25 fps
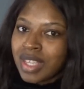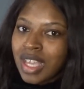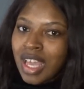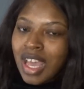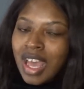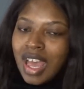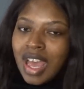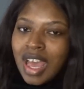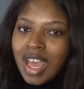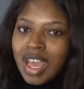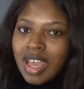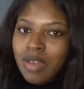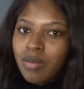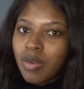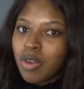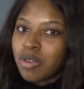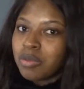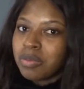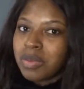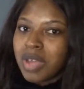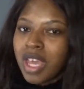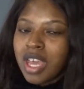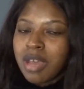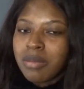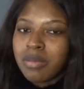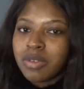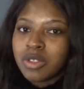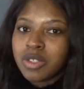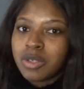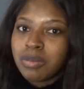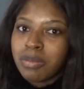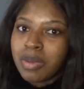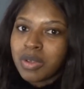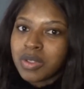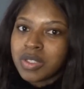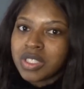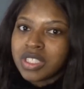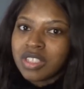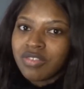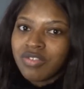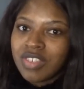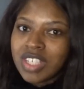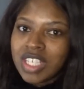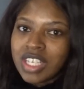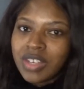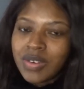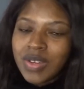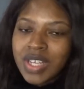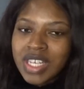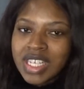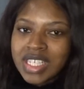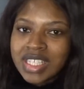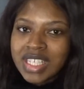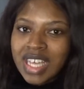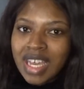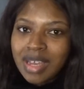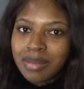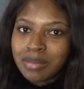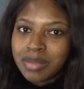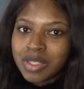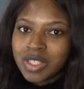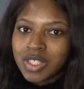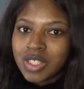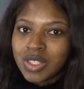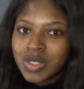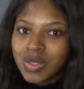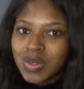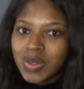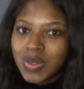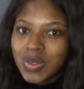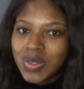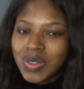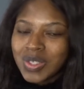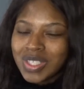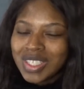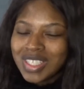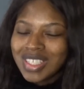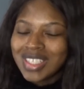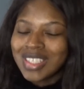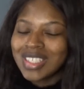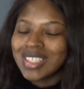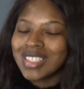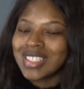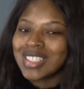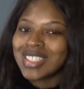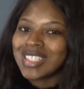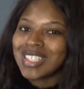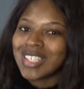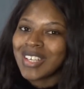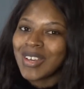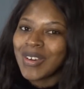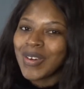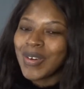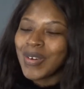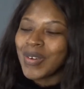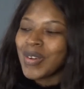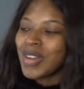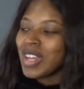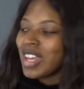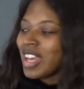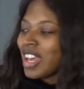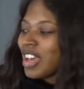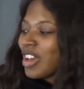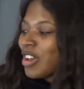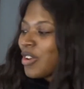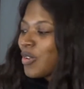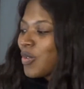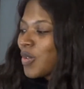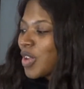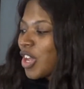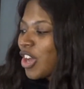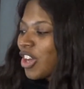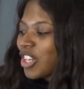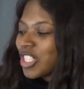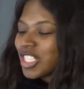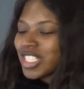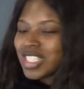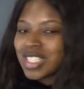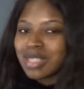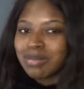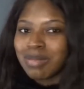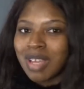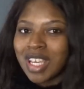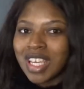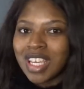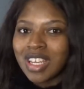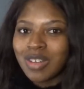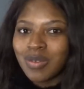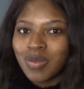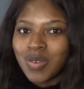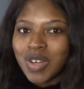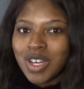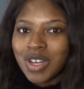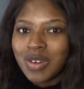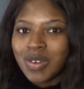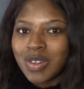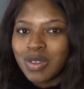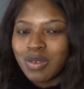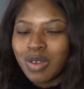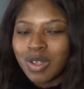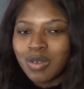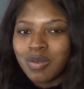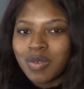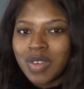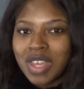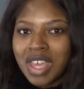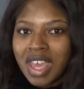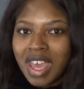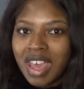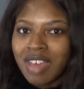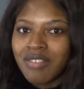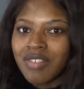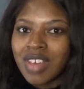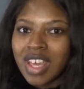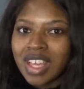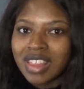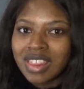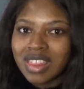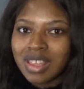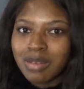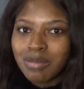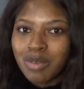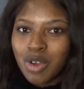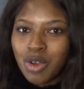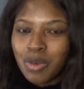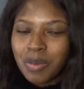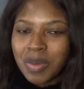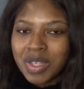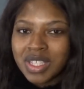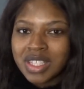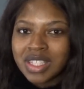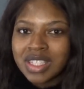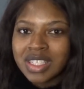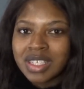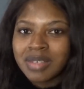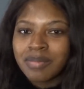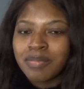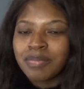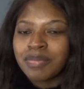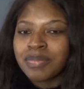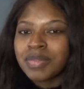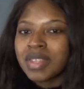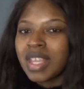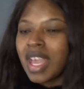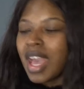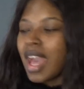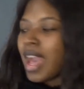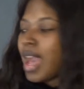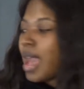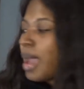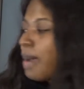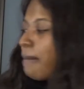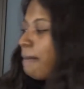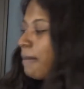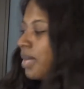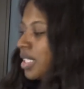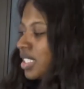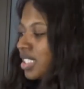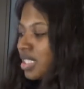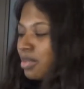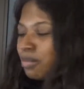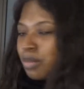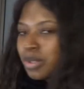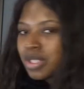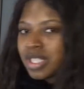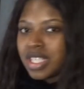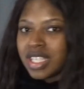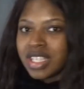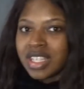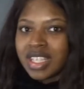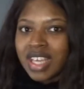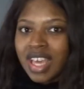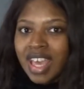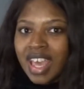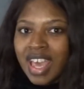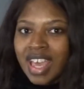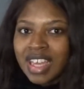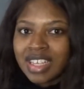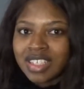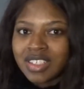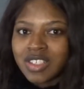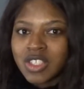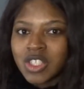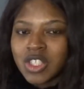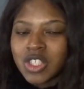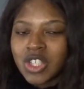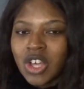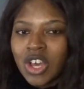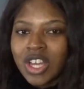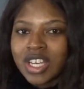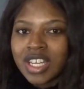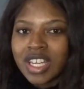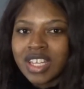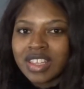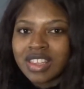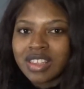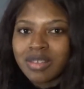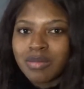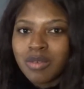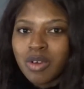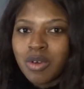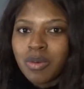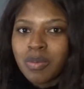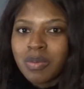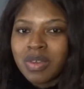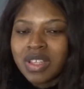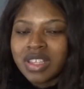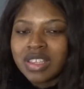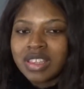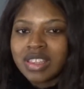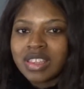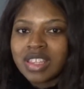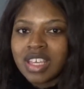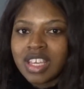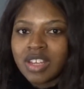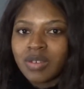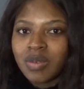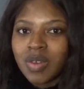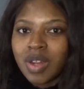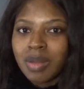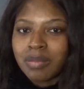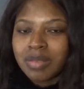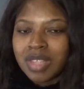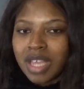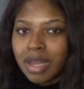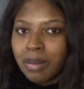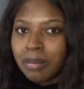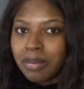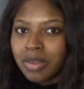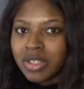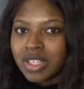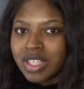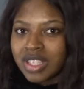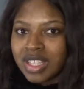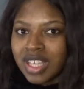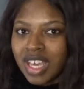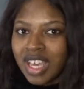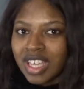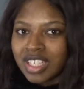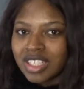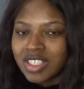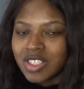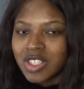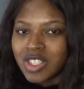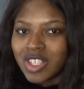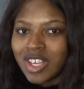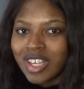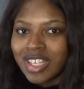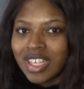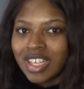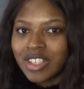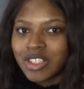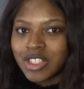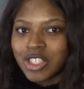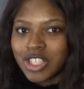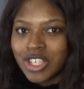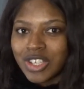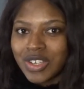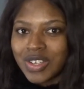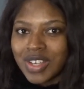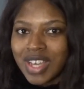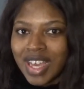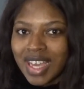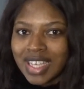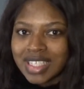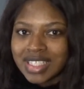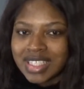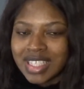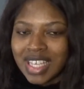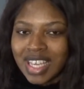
I won't be able to post the video anytime soon. So we are just making work with what we have at the moment. I'm busy putting the handles on at the moment. Then when I'm done putting the handles on, I'll show you guys the